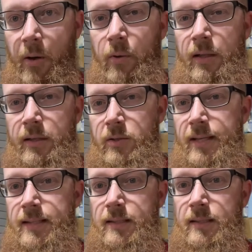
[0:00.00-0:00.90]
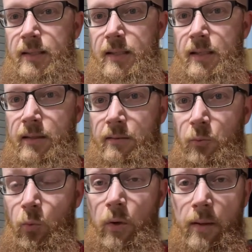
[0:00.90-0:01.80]
I want to let you guys see
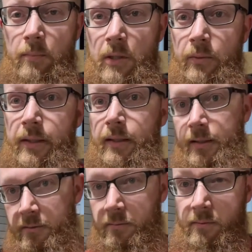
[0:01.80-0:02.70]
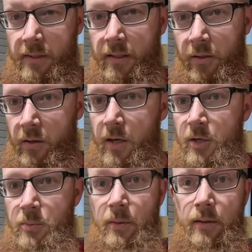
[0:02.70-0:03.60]
what I'm doing in the
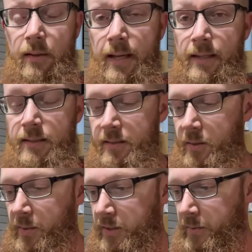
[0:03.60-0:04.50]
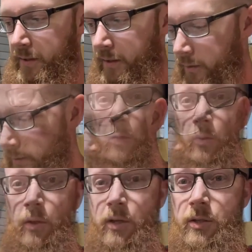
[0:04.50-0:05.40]
garage with the light is the best way to do it.
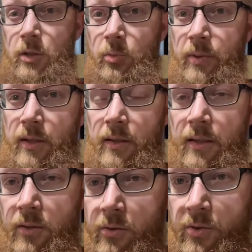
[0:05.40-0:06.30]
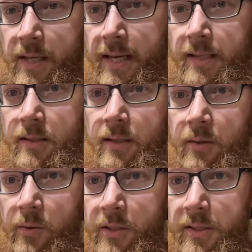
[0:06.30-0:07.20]
With our scoop here, I told you guys that they
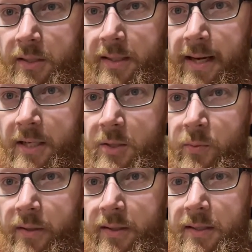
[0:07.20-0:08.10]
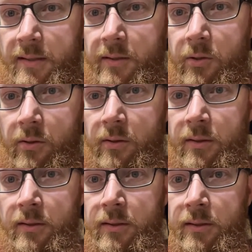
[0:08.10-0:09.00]
were just attached with these little
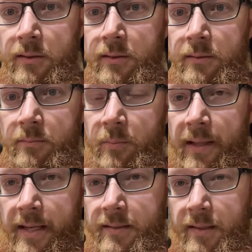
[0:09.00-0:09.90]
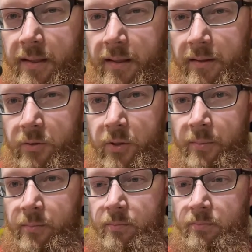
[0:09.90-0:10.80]
plastic
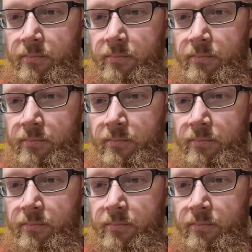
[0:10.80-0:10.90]
trim,